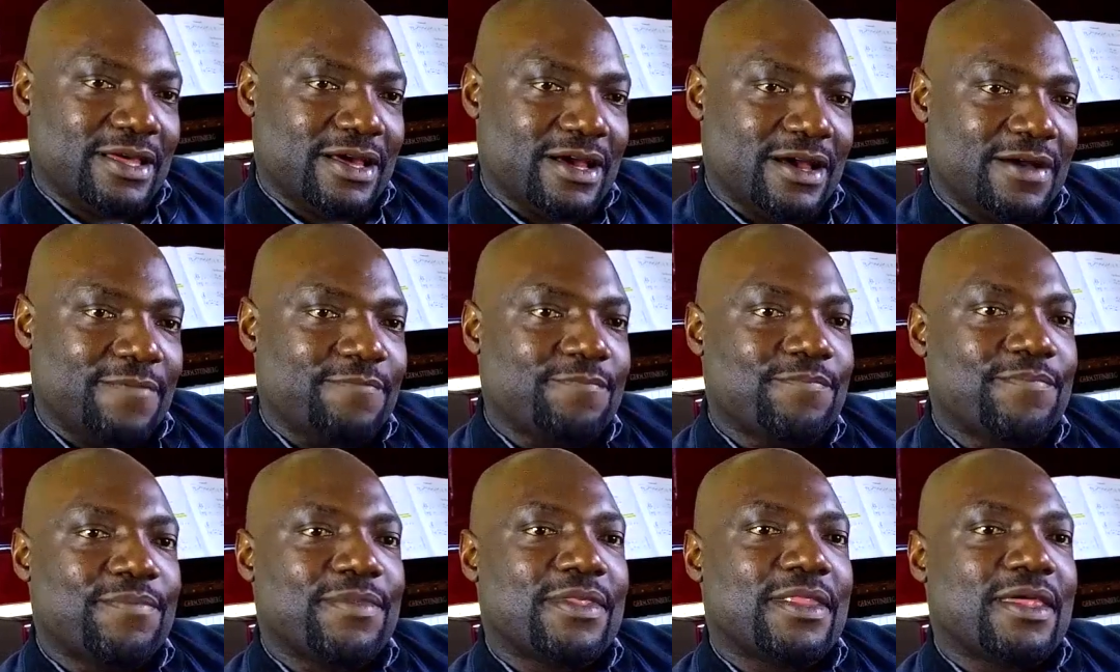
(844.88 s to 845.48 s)
a
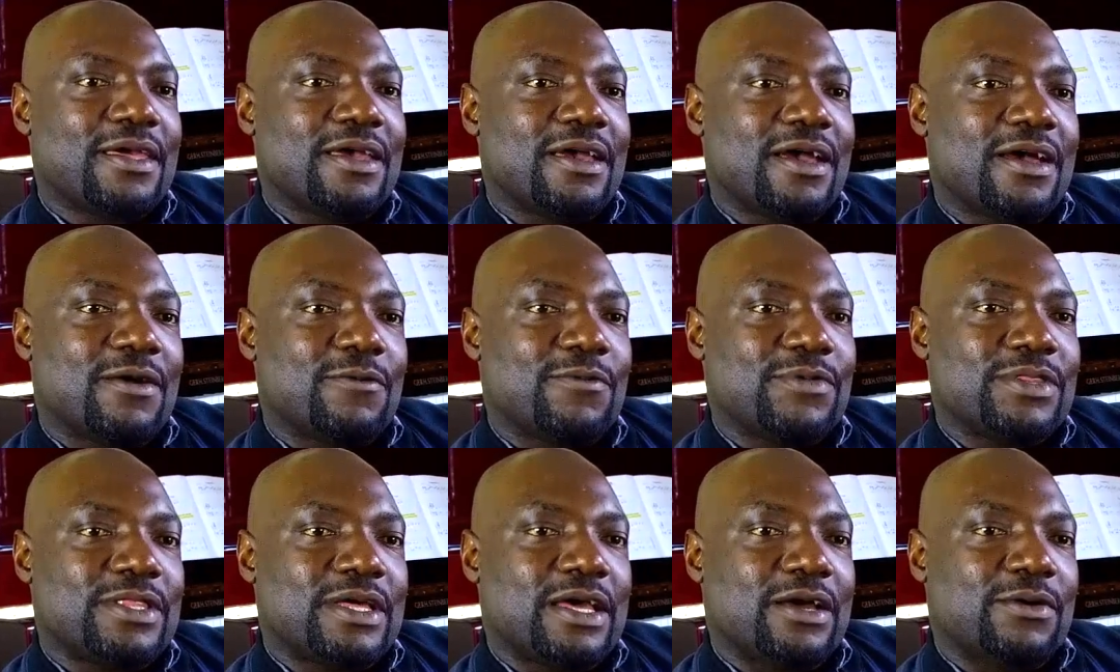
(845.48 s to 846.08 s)

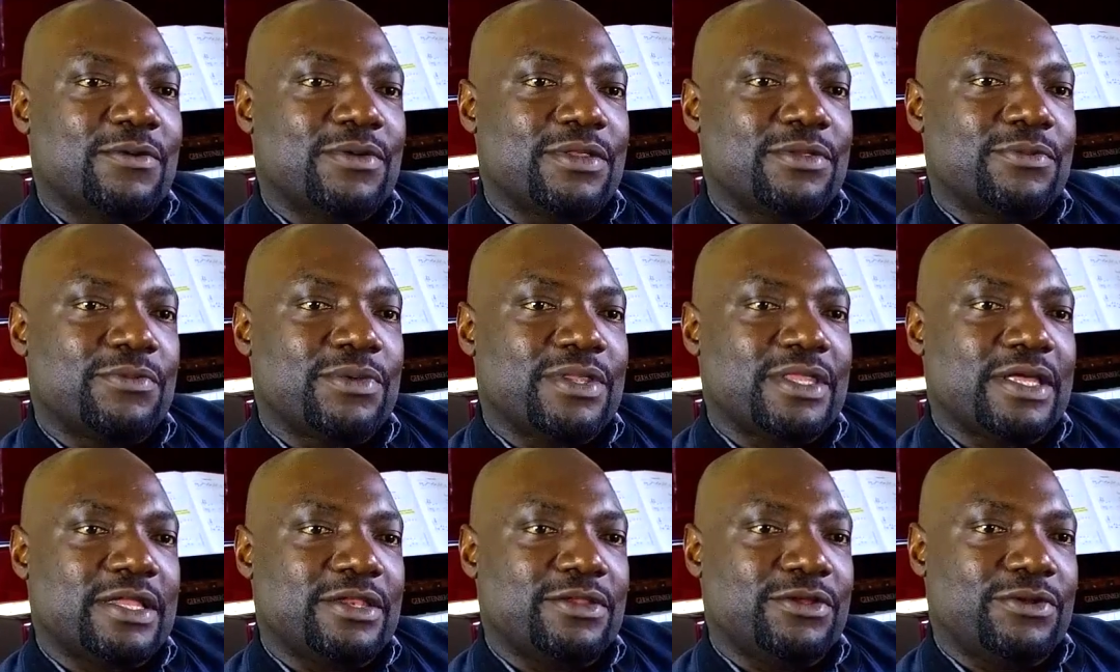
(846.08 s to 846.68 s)

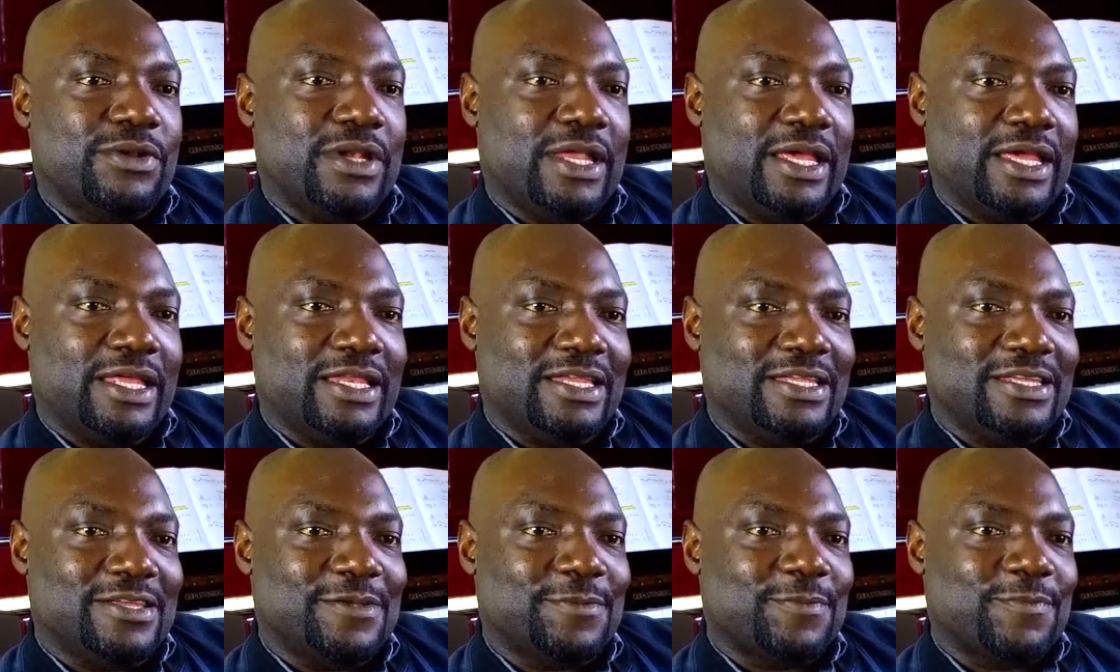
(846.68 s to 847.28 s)
new
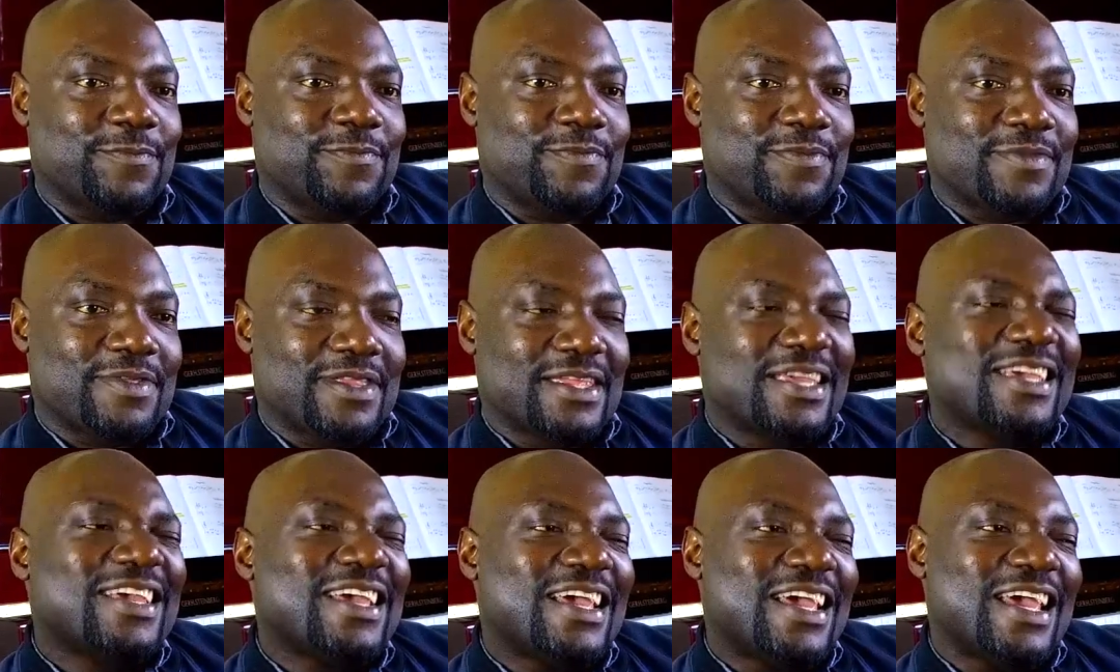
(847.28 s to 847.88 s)
lady,
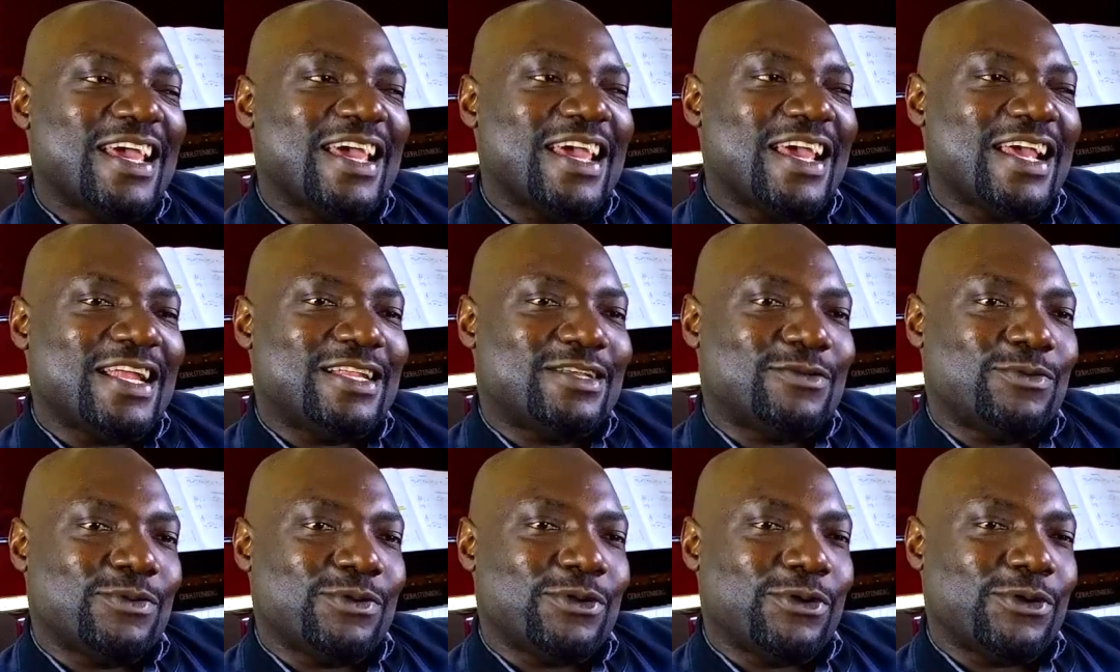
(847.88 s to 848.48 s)

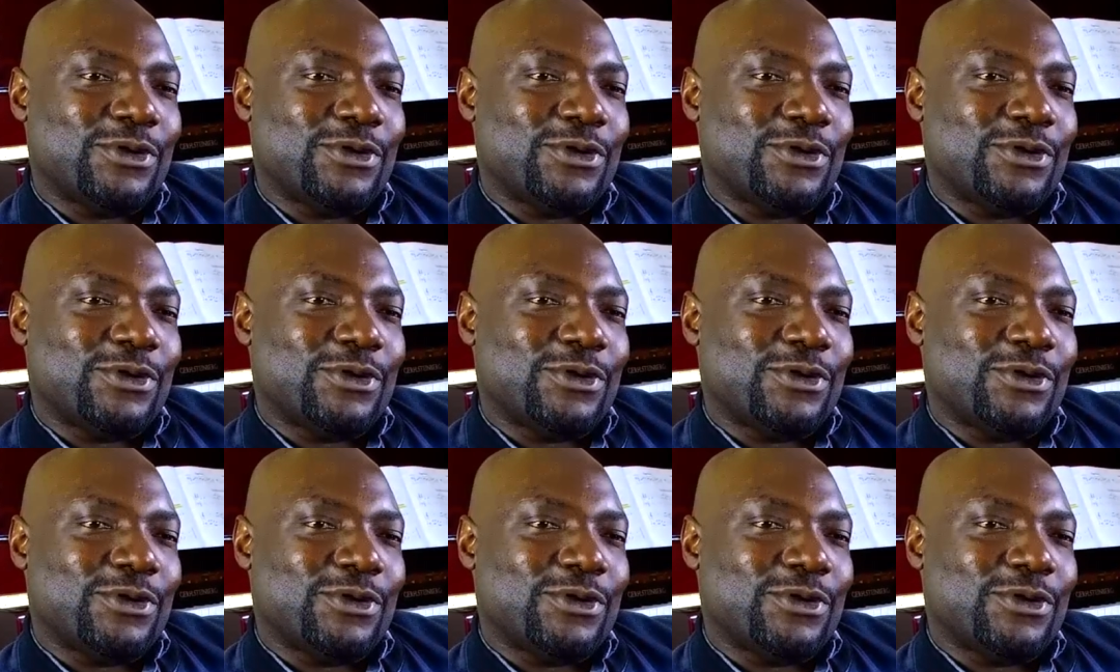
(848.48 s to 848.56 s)
it will